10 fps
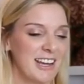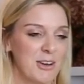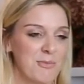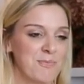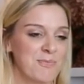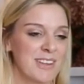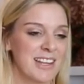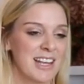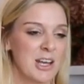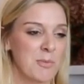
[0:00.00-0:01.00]
Um,
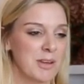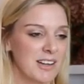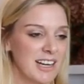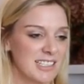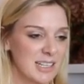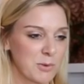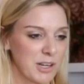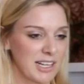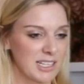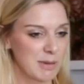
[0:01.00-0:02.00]
but I started
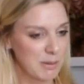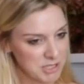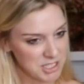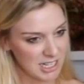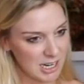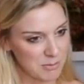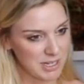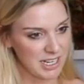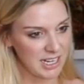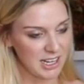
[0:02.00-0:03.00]
working at this publishing
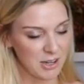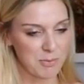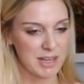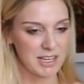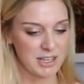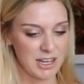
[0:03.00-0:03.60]
company um, at,